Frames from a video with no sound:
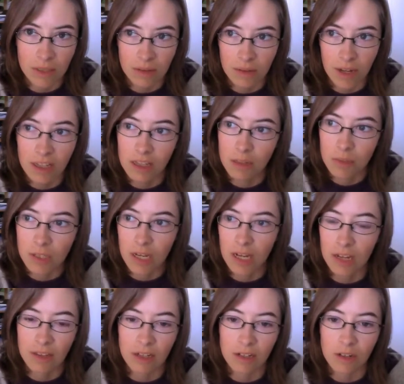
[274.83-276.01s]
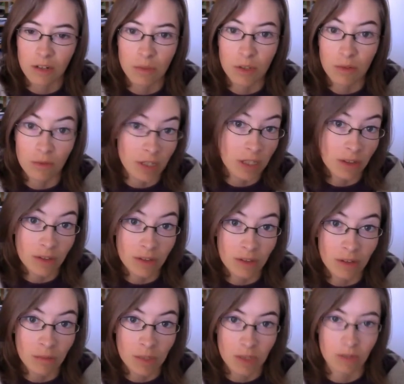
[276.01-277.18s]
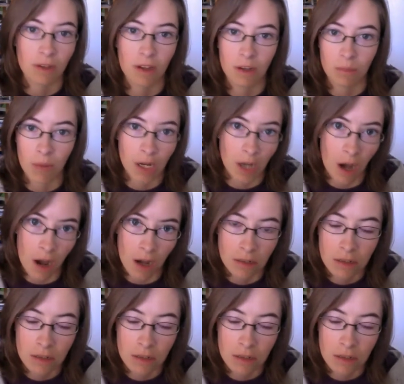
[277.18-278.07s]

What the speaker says: I keep saying that. In terms of realism, he's like, my God.